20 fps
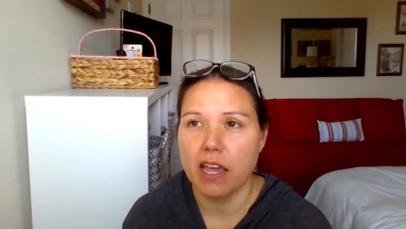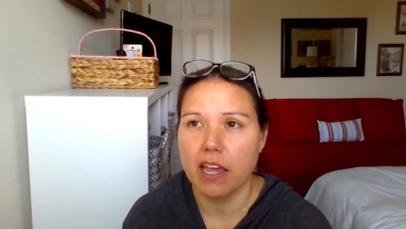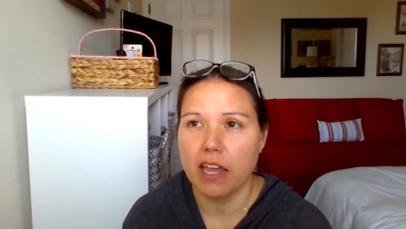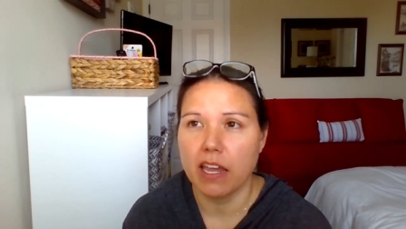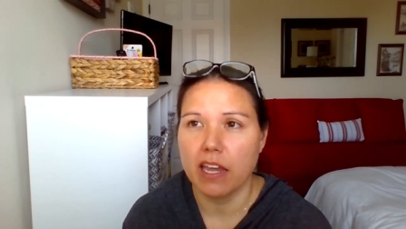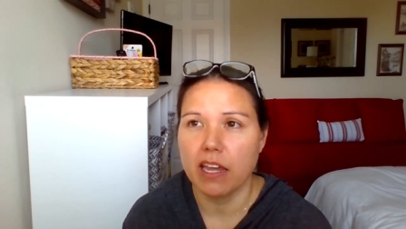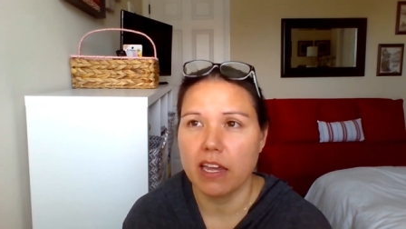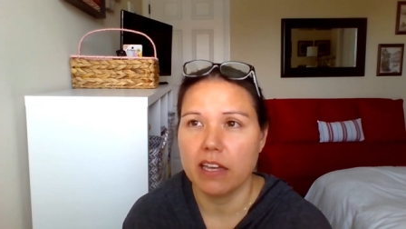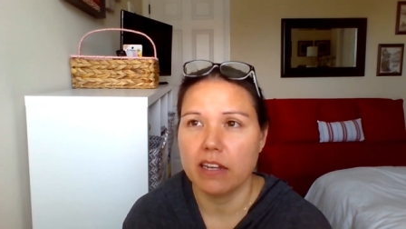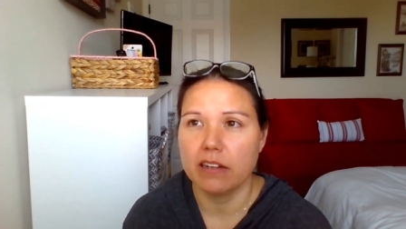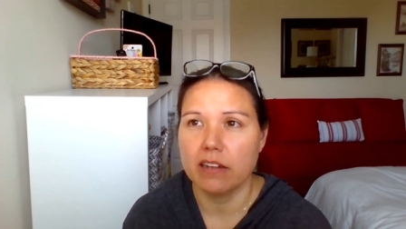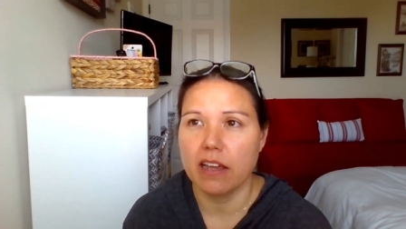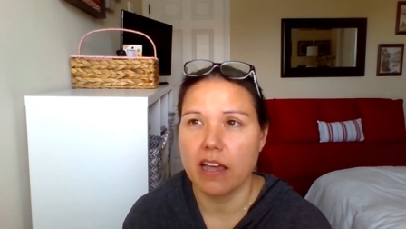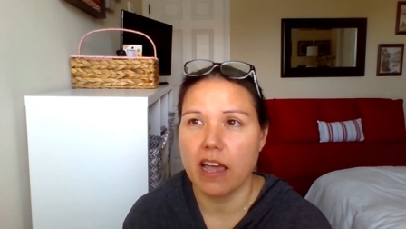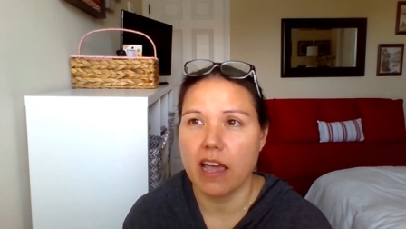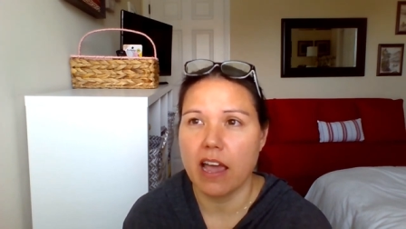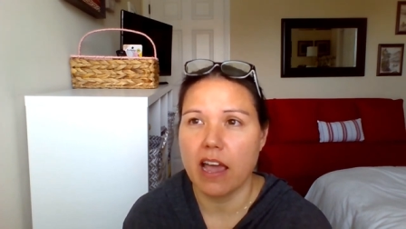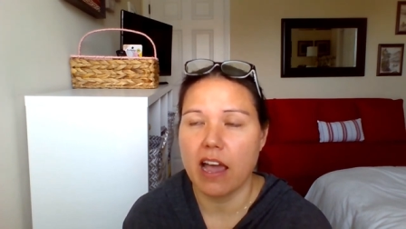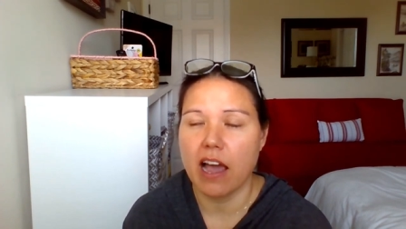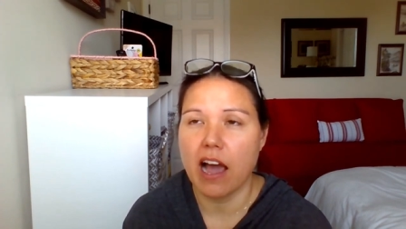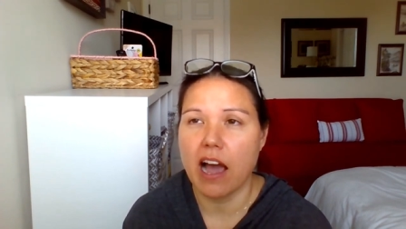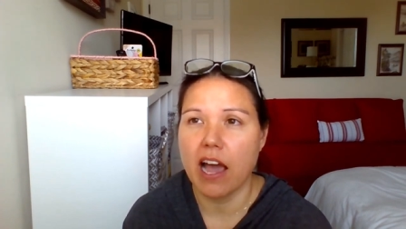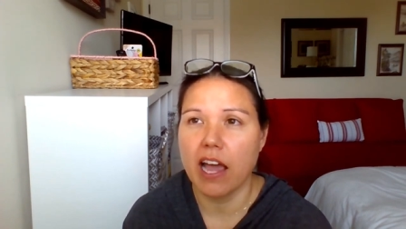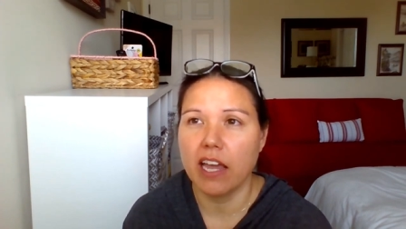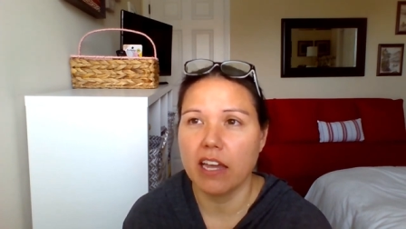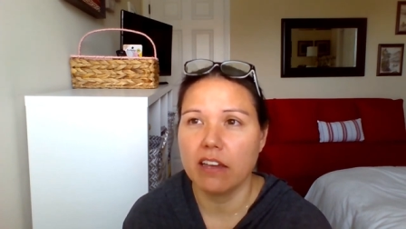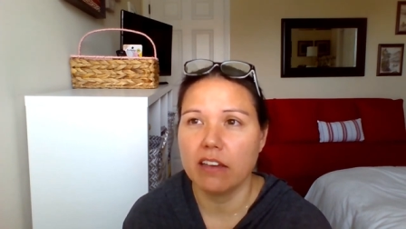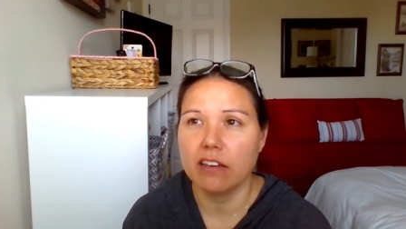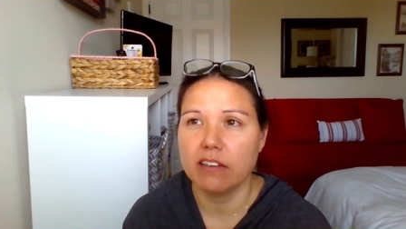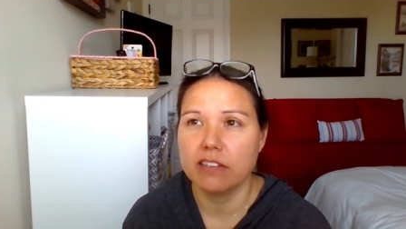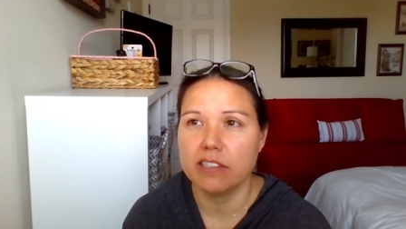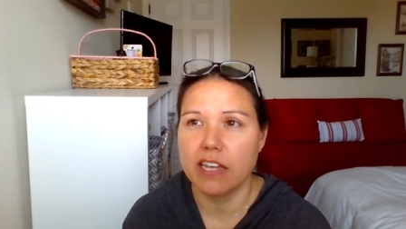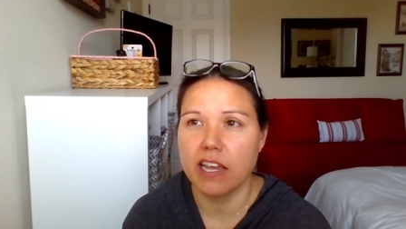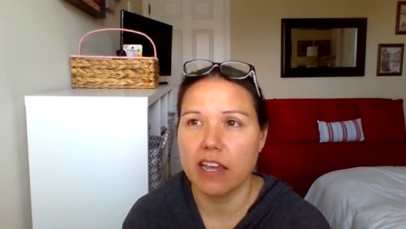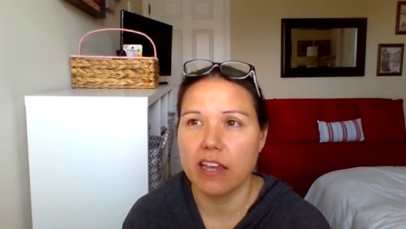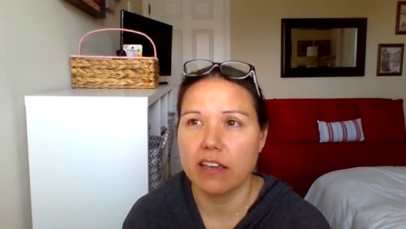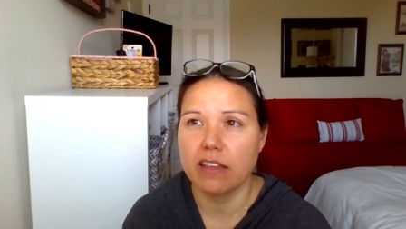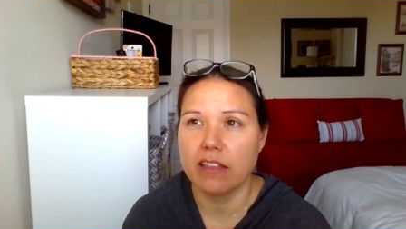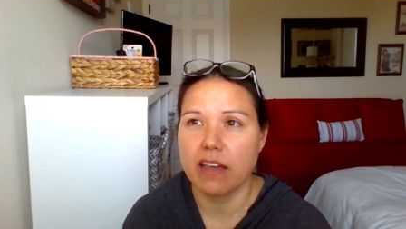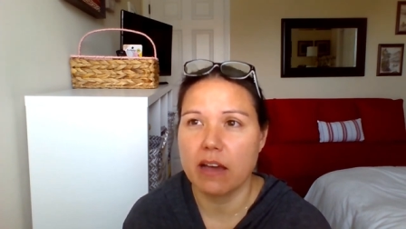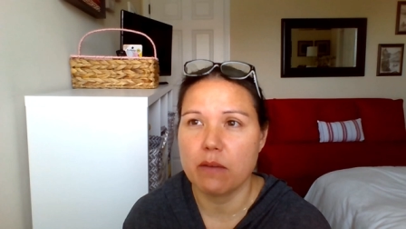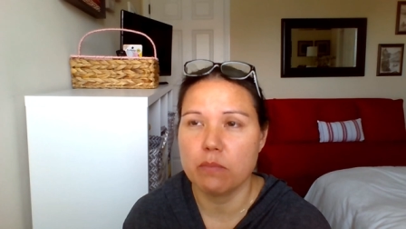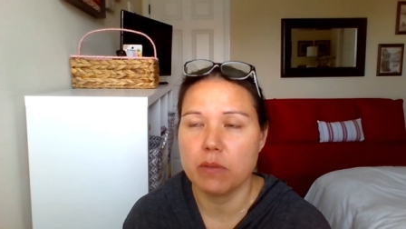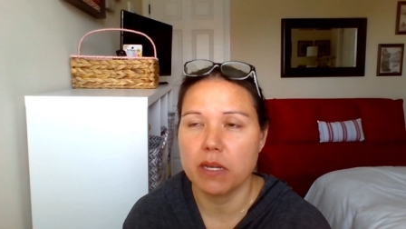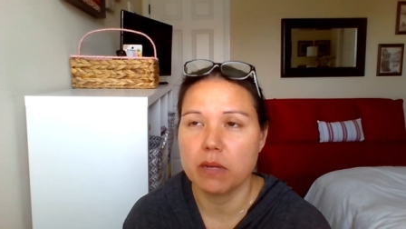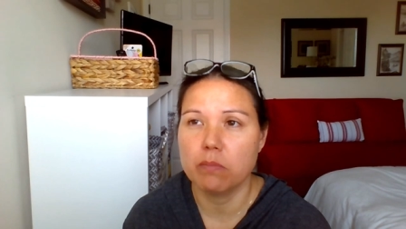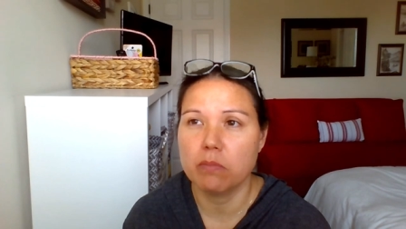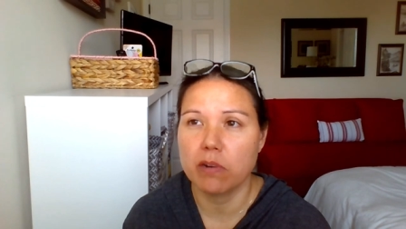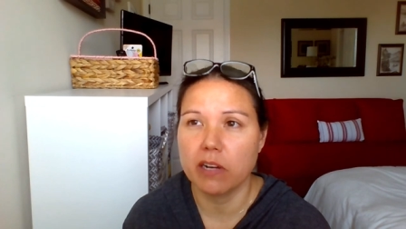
And I could take that big